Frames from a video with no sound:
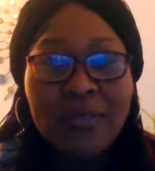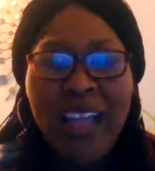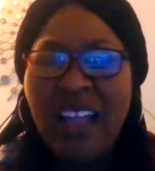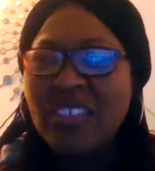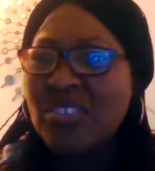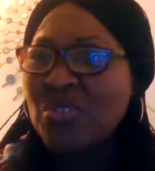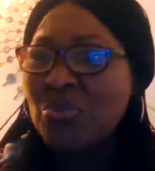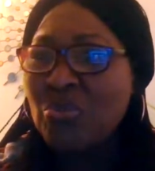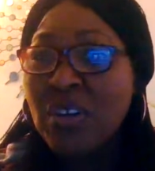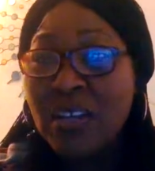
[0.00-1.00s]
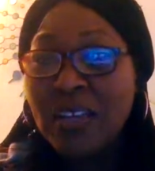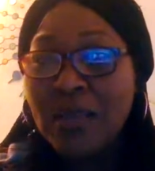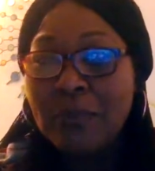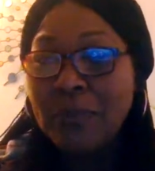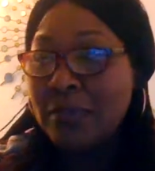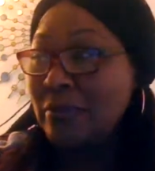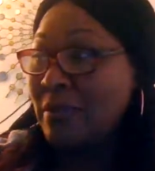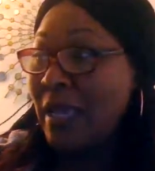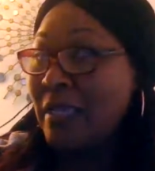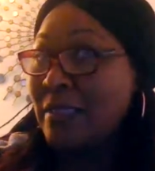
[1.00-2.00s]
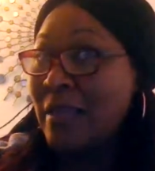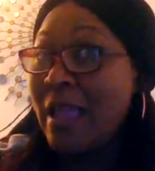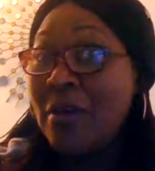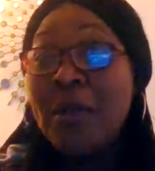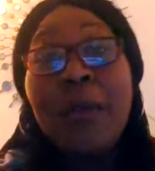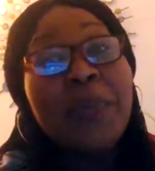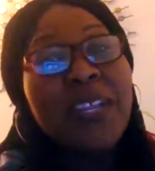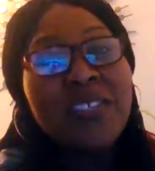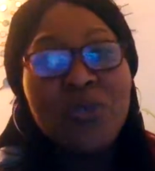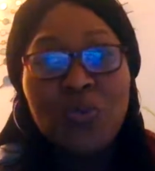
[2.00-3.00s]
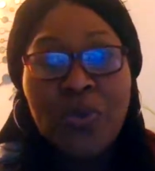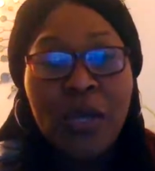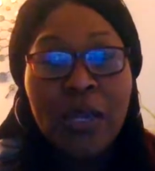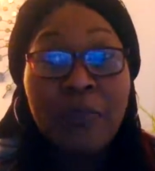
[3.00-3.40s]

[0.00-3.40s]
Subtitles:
I used to run. I'm a little sizey now, but I used to run.